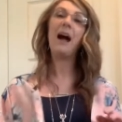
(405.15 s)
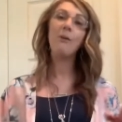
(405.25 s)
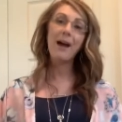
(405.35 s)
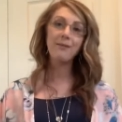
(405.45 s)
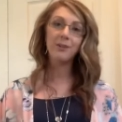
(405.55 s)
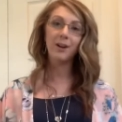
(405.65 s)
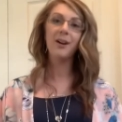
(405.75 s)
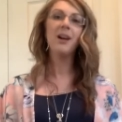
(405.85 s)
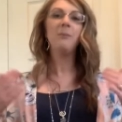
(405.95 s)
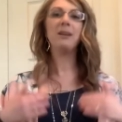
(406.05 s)

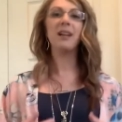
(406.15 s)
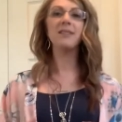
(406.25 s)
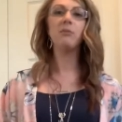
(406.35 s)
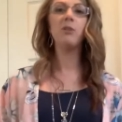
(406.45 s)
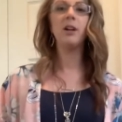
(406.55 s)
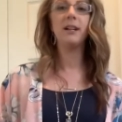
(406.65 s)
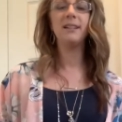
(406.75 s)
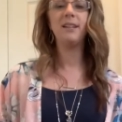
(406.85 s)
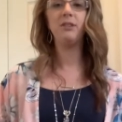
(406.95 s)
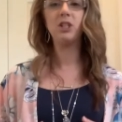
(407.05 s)
However, because I'm wearing a
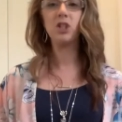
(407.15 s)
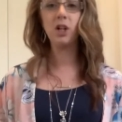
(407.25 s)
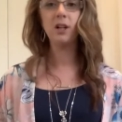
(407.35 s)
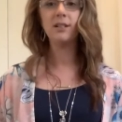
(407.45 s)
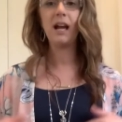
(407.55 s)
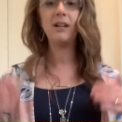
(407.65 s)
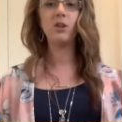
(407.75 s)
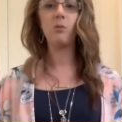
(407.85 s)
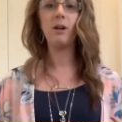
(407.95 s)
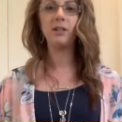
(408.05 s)
navy shirt, I
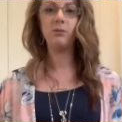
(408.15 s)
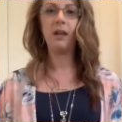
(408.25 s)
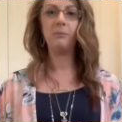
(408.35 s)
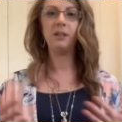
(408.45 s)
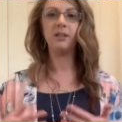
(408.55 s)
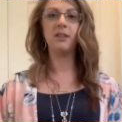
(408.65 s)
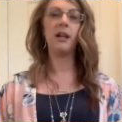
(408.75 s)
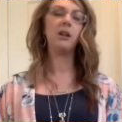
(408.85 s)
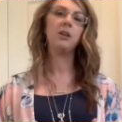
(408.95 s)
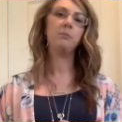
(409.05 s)
don't want to do that because
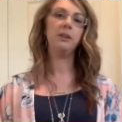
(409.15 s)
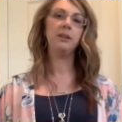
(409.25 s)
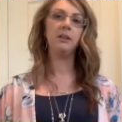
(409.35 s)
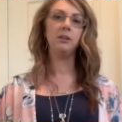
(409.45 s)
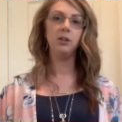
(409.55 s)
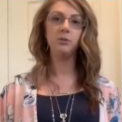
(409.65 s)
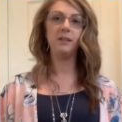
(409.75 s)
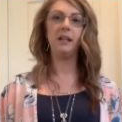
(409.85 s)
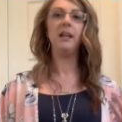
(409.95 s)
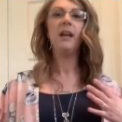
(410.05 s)
then I'll completely lose
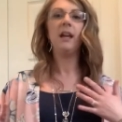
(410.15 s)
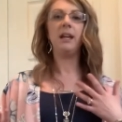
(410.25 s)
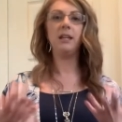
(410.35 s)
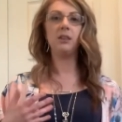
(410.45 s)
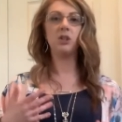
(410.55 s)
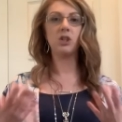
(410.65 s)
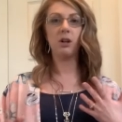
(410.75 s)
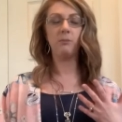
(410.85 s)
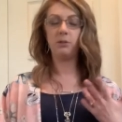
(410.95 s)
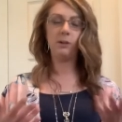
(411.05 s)
it in the
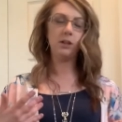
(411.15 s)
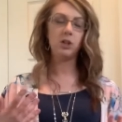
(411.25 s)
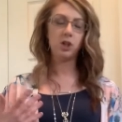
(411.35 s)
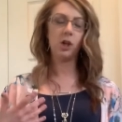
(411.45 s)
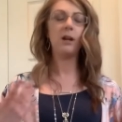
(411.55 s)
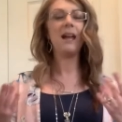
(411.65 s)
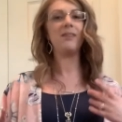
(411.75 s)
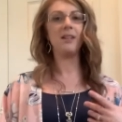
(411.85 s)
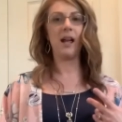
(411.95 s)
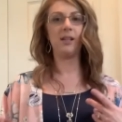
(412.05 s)
shirt, between the shirt
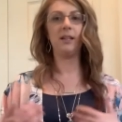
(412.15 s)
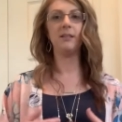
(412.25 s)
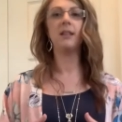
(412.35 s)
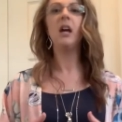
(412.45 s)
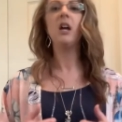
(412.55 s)
and the necklace.